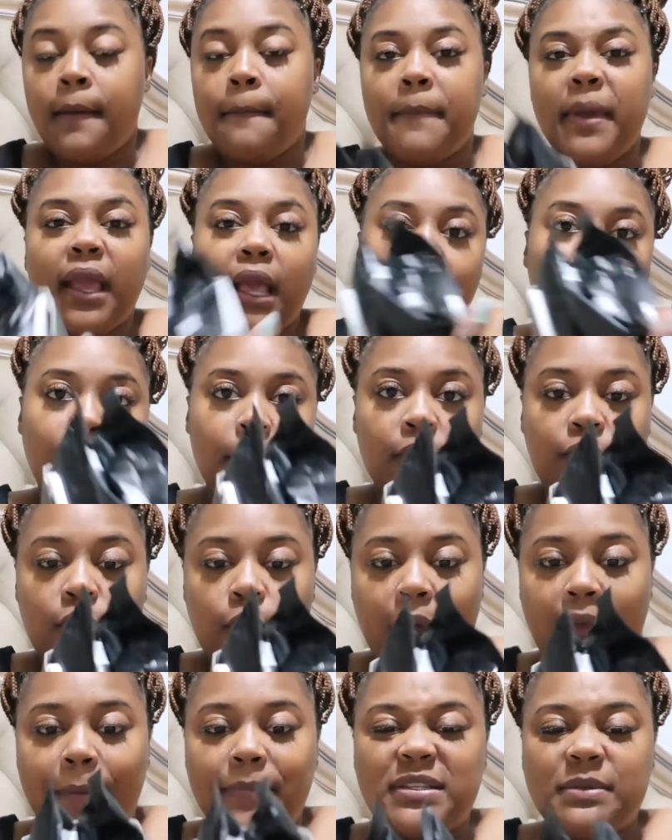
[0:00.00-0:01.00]
makeup remover
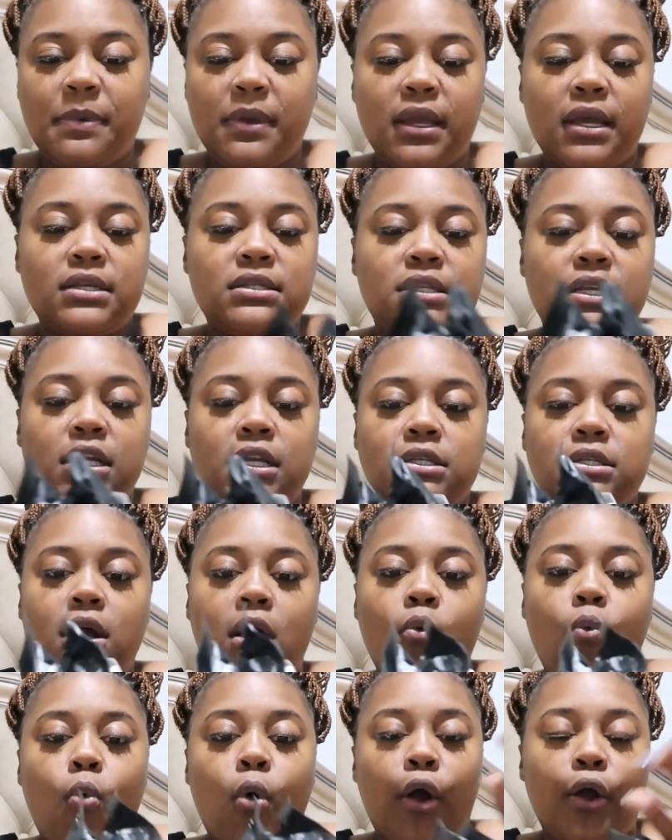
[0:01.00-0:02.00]
wipes because these
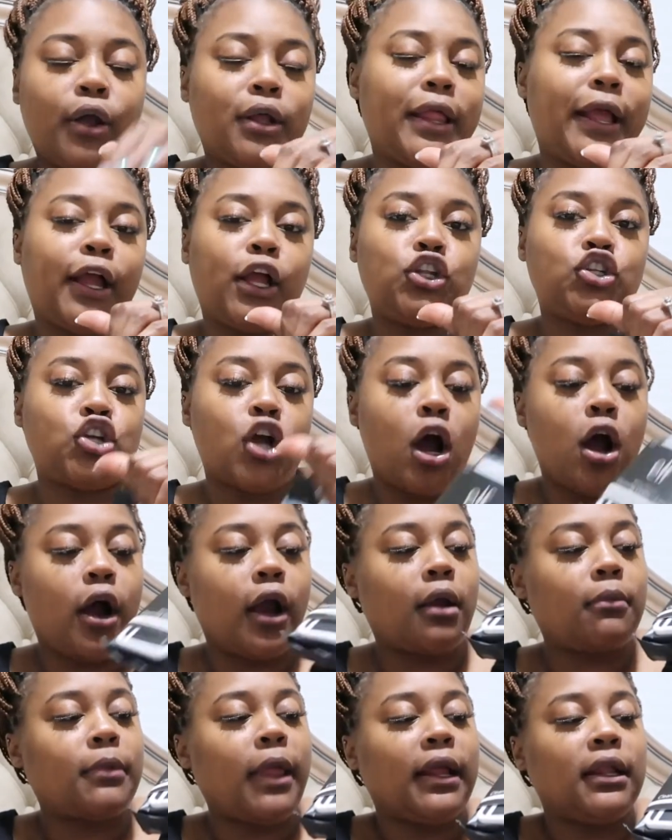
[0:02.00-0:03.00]
work like a
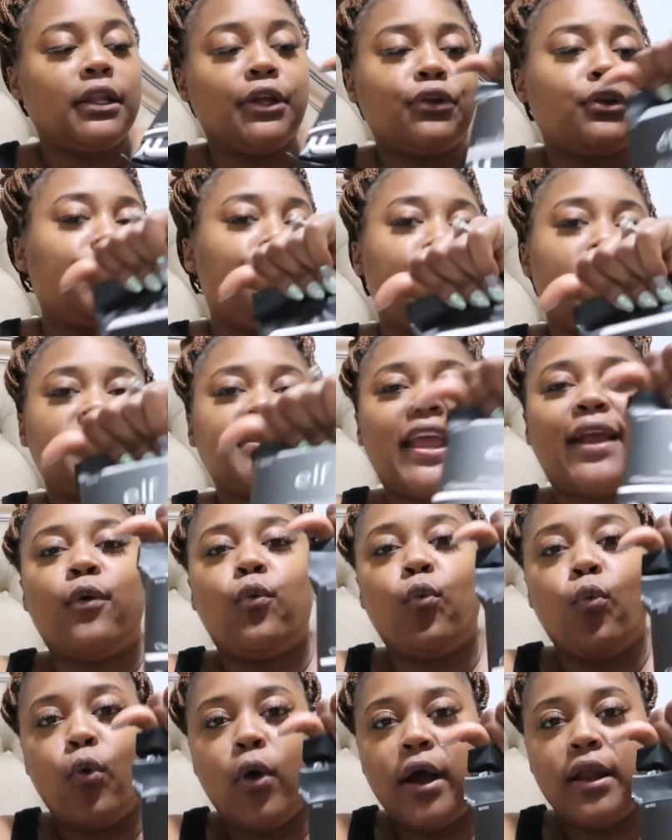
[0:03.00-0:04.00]
charm. Like literally you could take
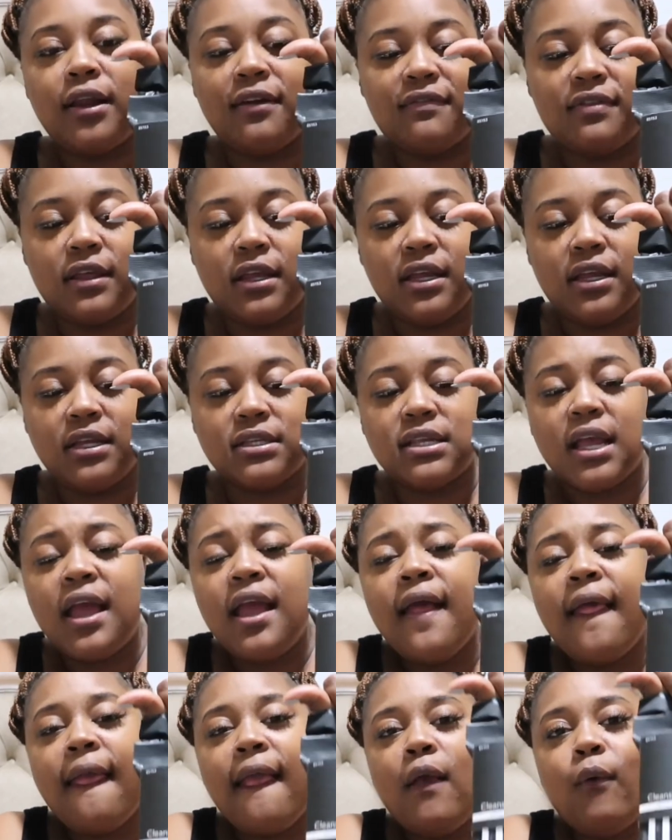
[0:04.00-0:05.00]
one of these
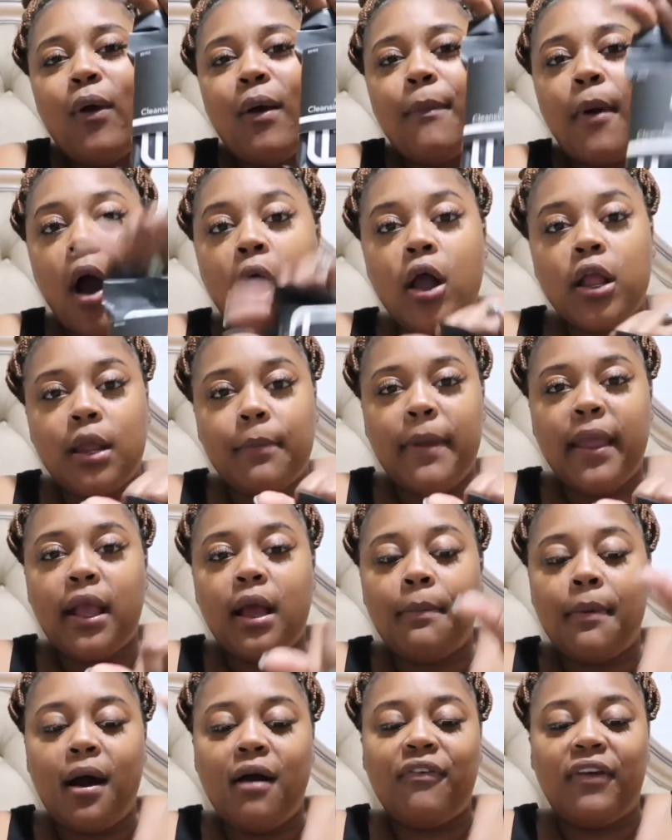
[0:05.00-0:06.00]
and wipe all your
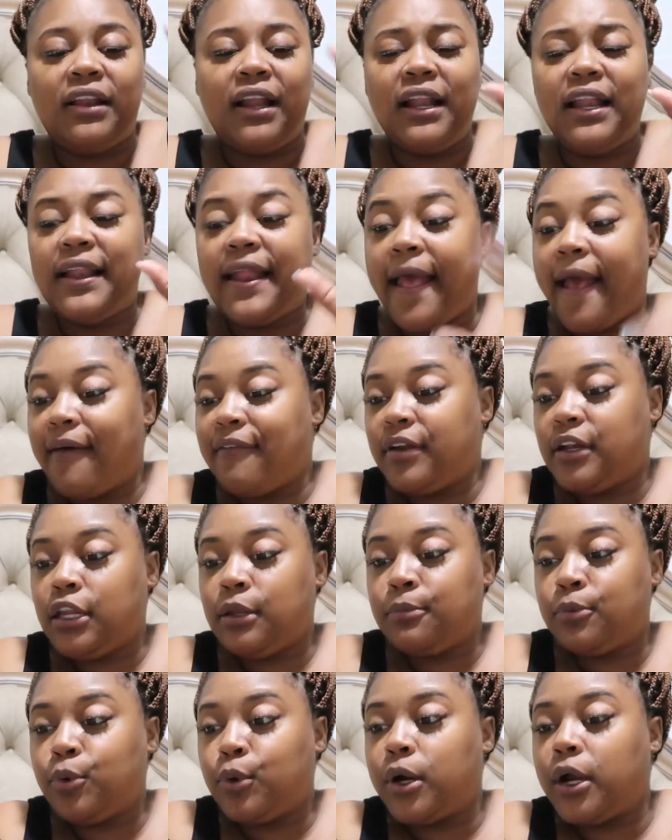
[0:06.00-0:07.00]
makeup off, and I didn't have
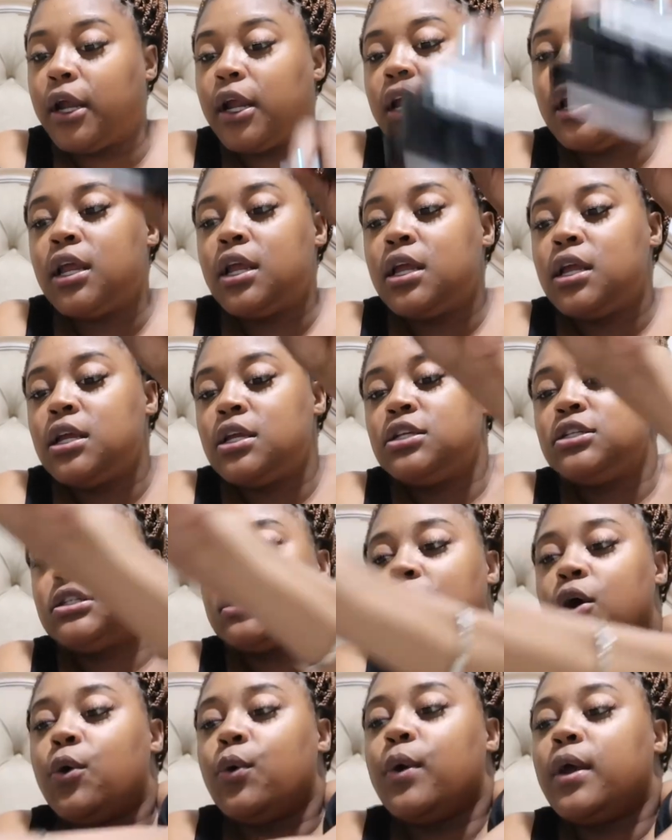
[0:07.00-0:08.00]
any more.
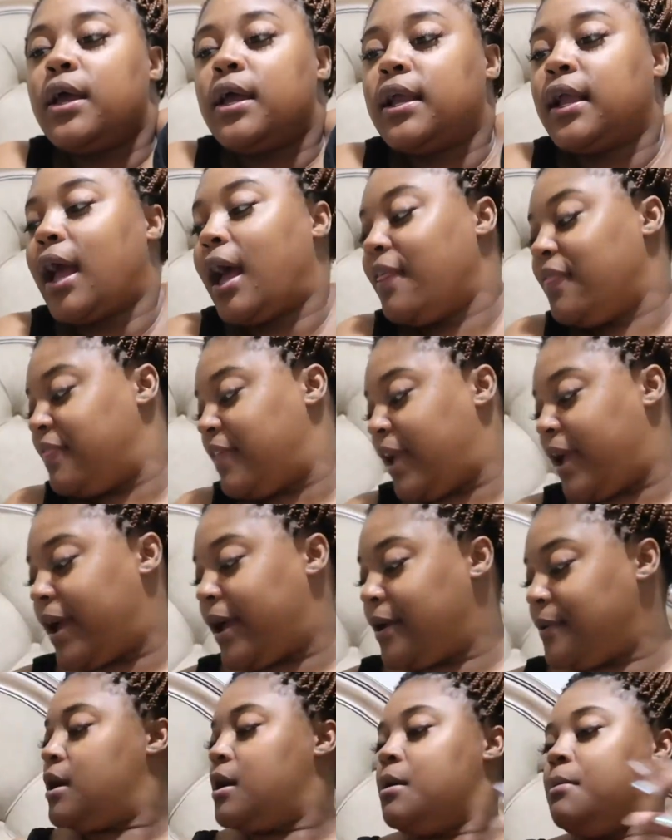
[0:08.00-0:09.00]
So got
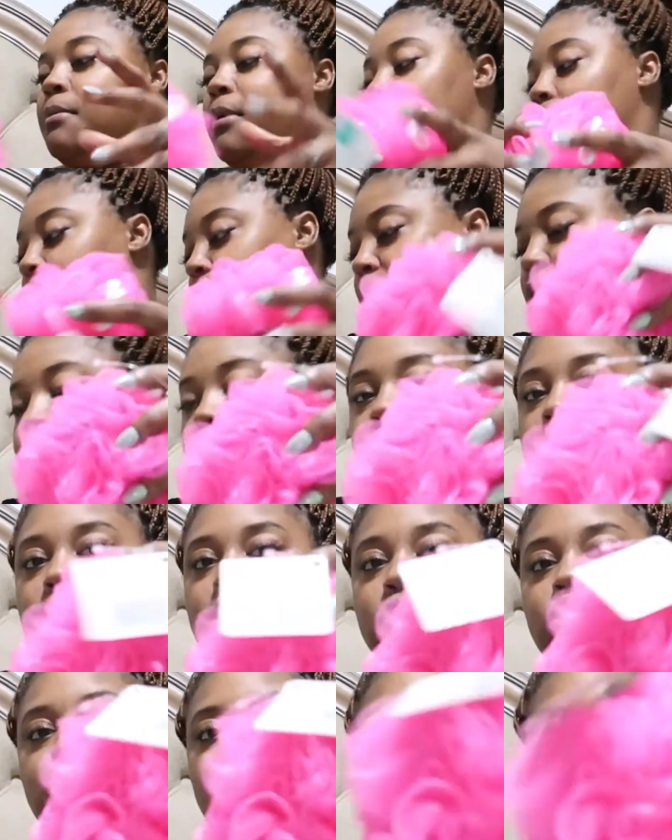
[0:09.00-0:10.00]
that. Bought
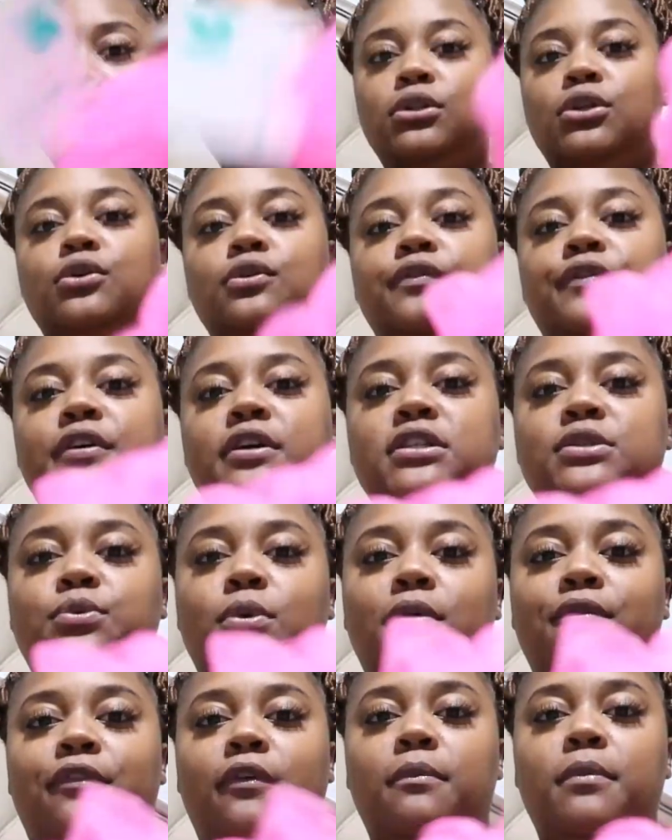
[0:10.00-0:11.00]
two loofahs,
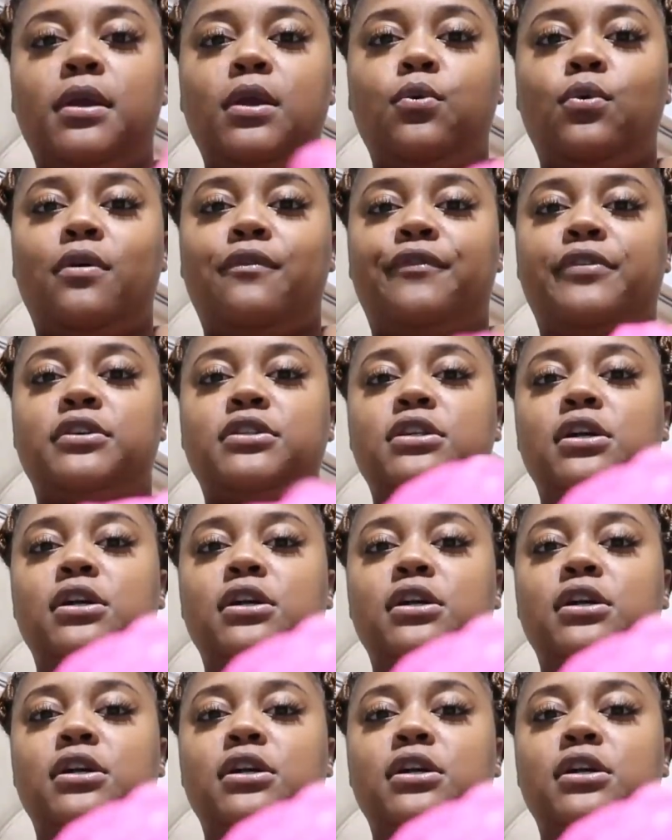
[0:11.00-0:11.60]
one for me, one for